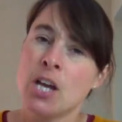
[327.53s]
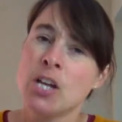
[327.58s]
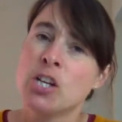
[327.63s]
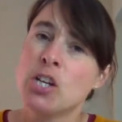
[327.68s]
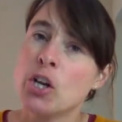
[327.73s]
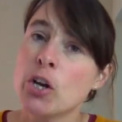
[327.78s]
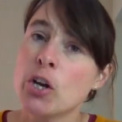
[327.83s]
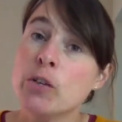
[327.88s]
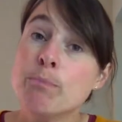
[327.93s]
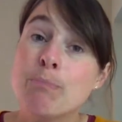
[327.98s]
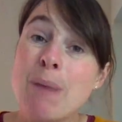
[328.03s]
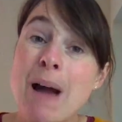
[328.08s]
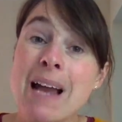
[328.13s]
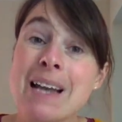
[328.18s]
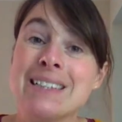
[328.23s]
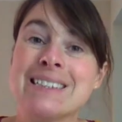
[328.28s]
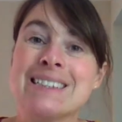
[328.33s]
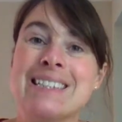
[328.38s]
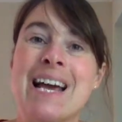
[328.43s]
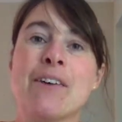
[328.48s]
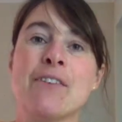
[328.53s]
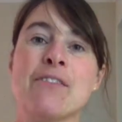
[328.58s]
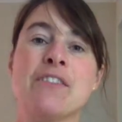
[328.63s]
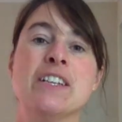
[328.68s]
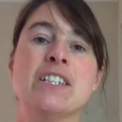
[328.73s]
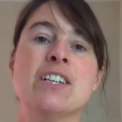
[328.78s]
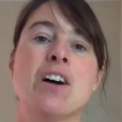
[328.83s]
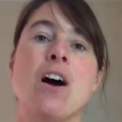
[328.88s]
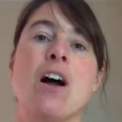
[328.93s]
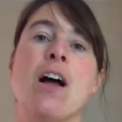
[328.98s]
good balanced
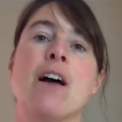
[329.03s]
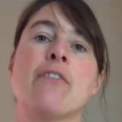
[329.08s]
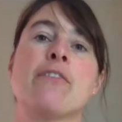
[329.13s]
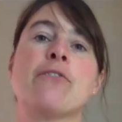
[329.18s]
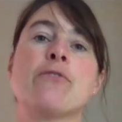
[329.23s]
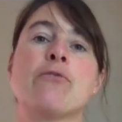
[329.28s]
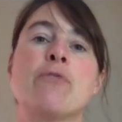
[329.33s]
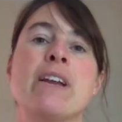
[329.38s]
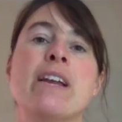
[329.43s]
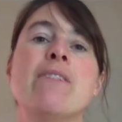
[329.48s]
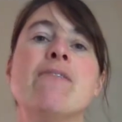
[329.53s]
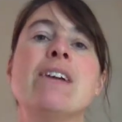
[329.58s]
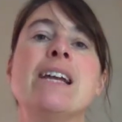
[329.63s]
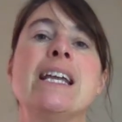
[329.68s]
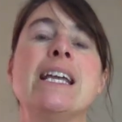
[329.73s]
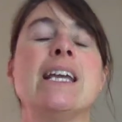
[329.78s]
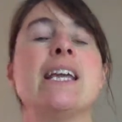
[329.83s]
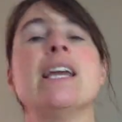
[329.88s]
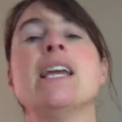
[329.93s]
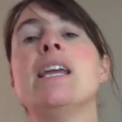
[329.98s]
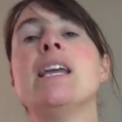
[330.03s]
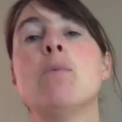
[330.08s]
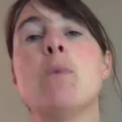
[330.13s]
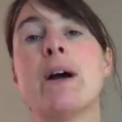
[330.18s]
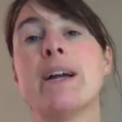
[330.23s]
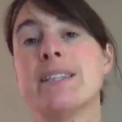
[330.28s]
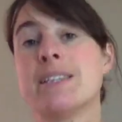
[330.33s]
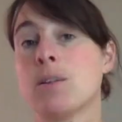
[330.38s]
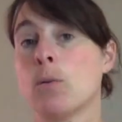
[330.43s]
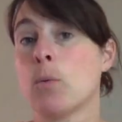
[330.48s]
healthy diet are 3 really key
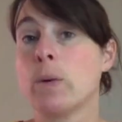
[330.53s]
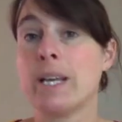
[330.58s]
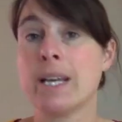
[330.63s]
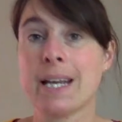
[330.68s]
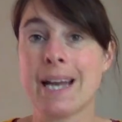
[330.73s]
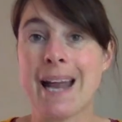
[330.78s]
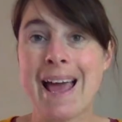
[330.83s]
ways that we can